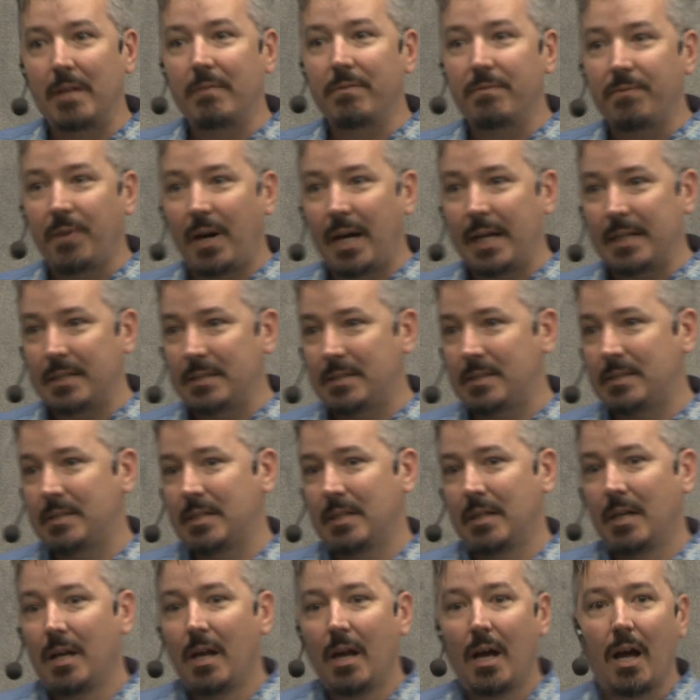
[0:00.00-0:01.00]
that
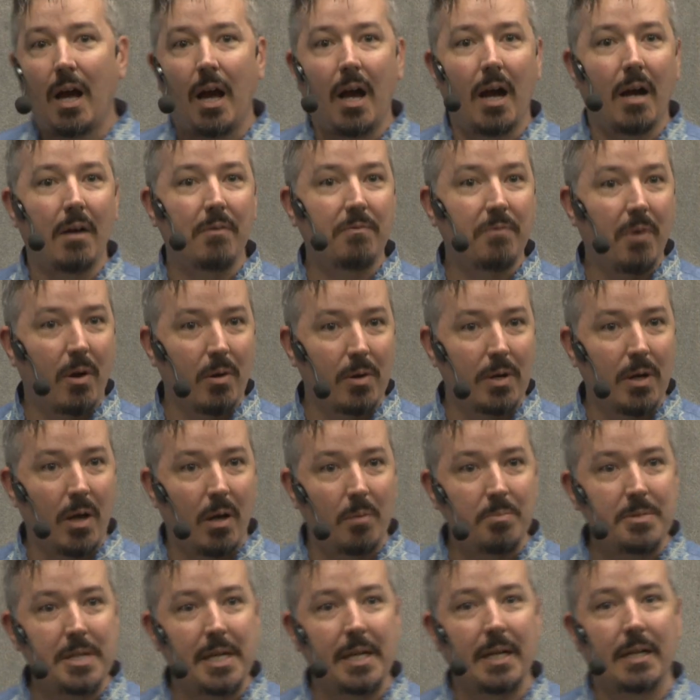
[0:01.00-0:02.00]
fights foreign
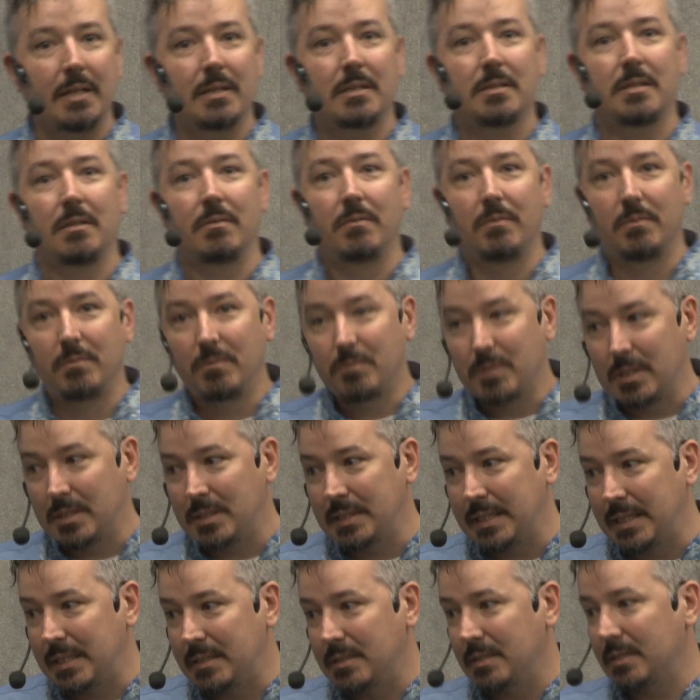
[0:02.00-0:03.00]
objects and
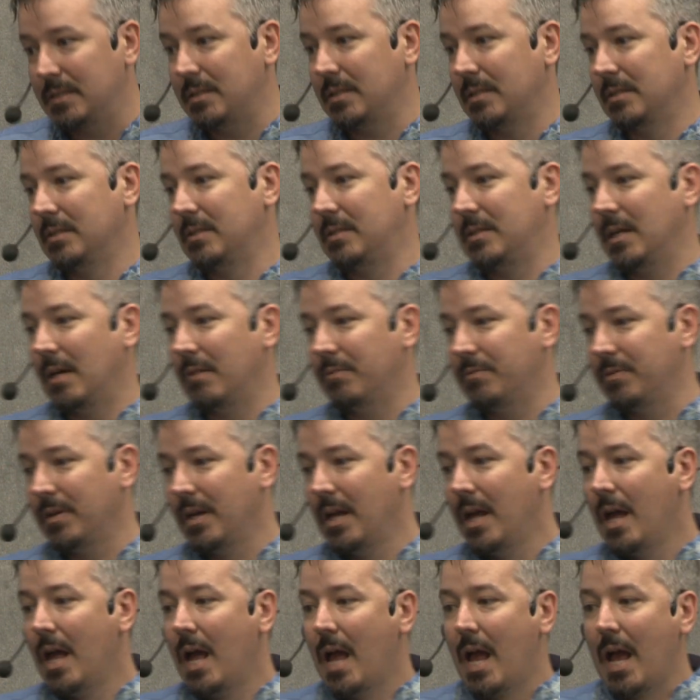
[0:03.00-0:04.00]
diseases and stuff.
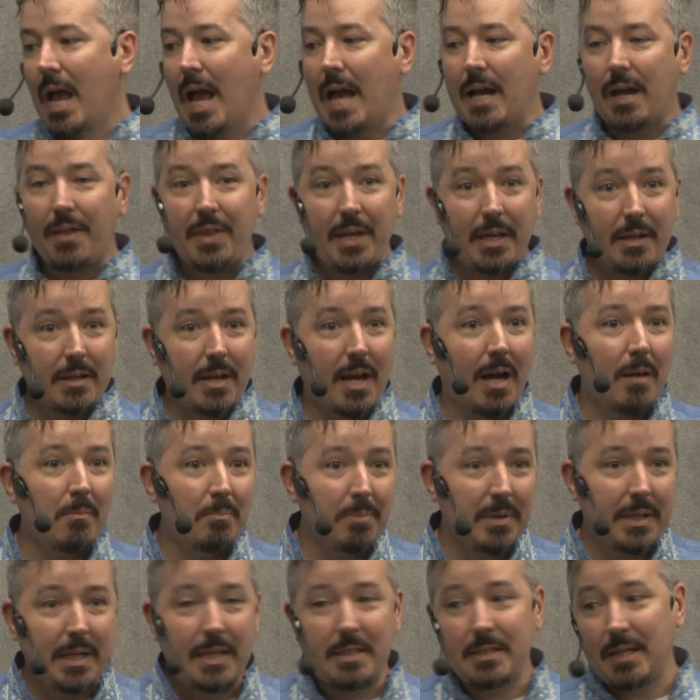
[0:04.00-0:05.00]
And I think
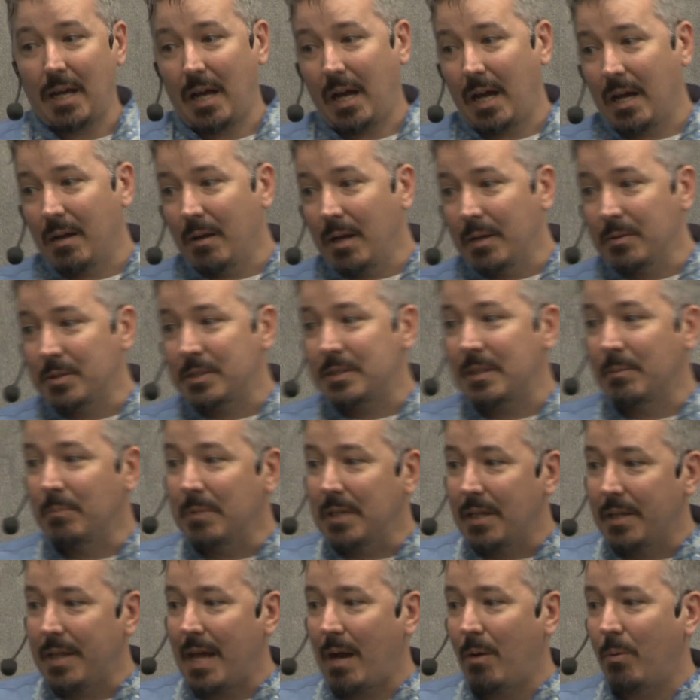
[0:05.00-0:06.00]
companies are
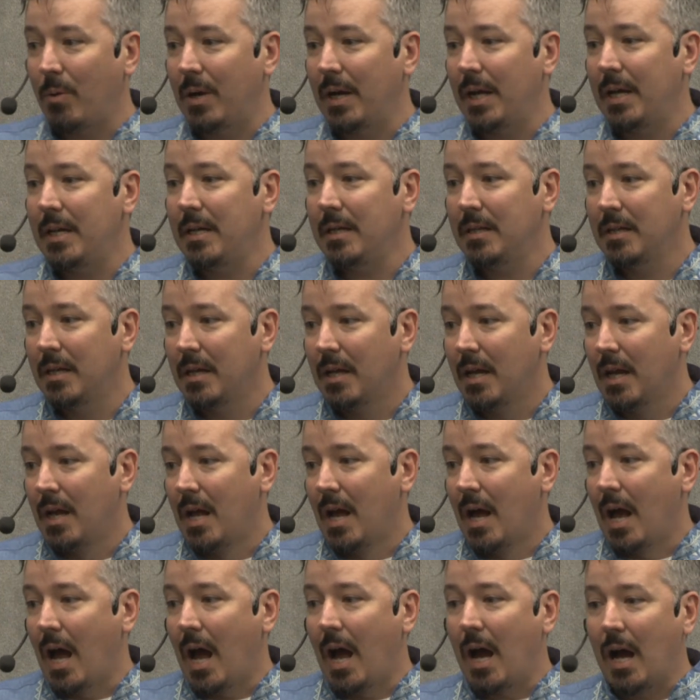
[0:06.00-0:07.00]
similar that way.
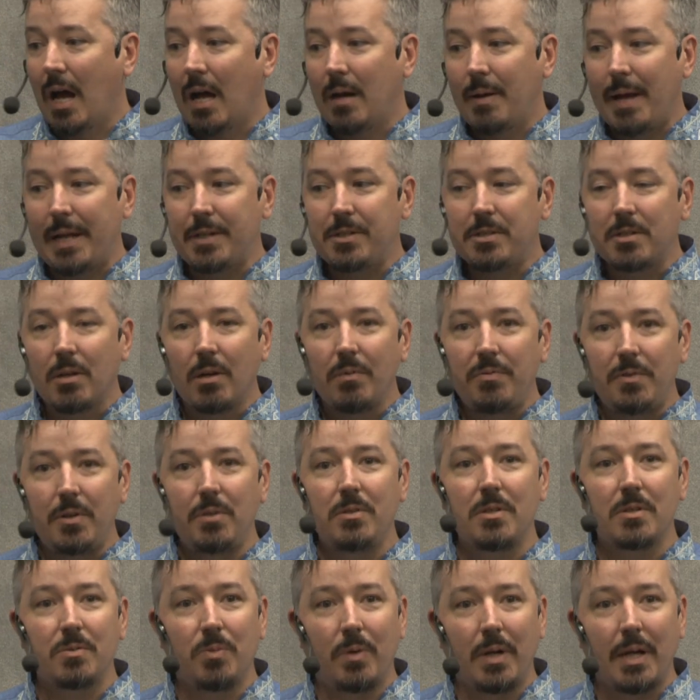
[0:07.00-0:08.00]
And so if
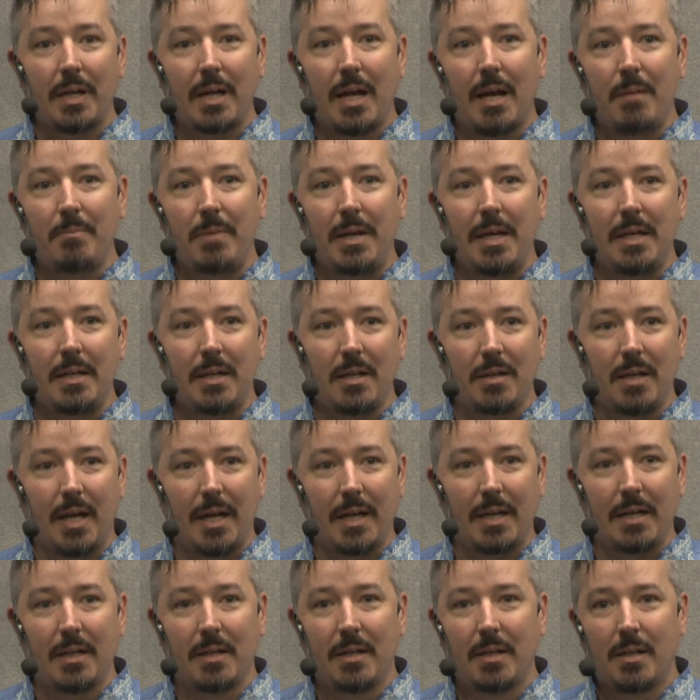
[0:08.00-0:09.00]
you just want to come in and
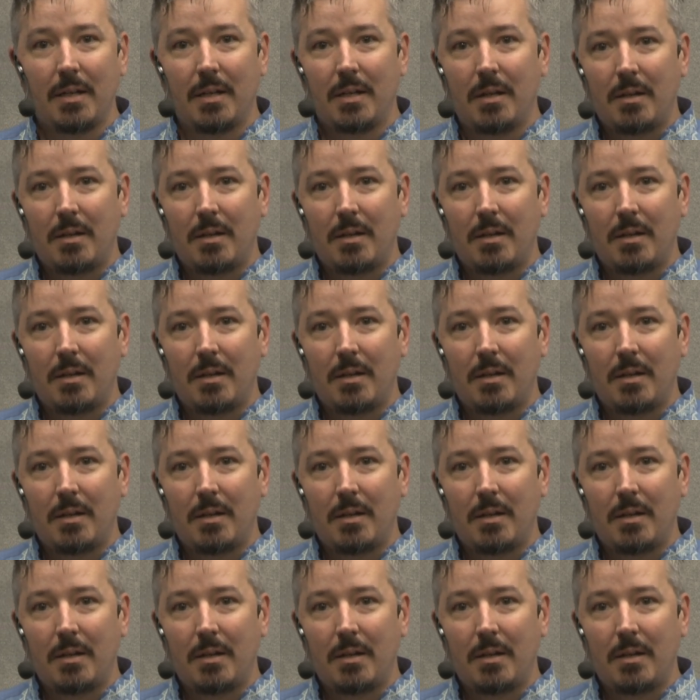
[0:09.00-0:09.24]
like